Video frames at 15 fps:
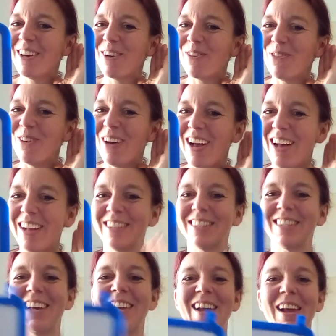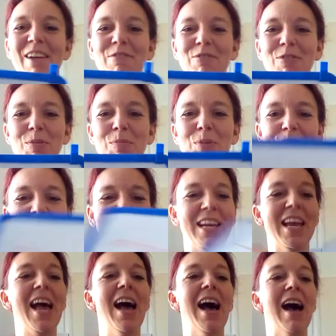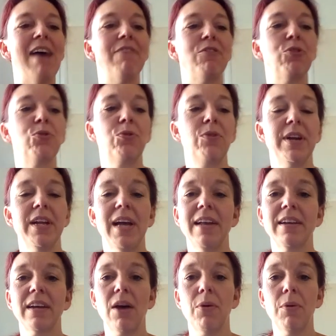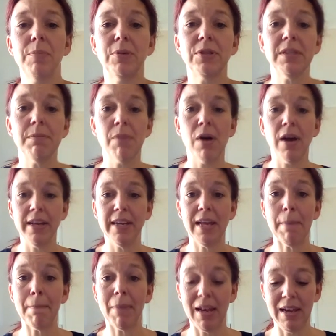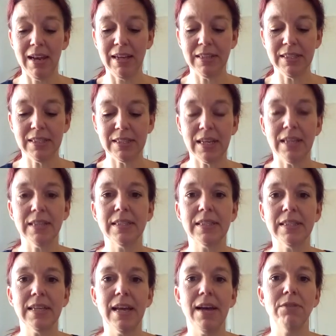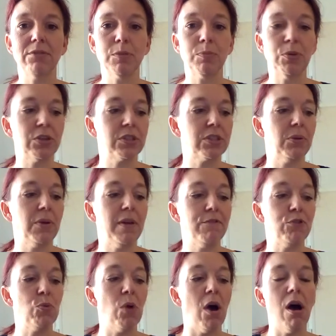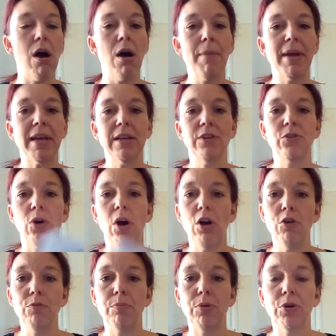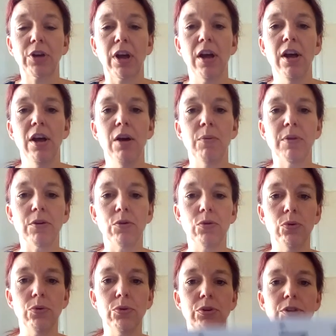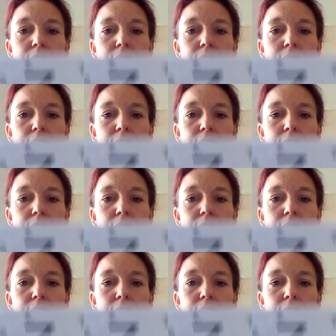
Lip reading: Well done everybody. I've already had a go at putting mine in my letters and sounds book, so if you are making your own book with all your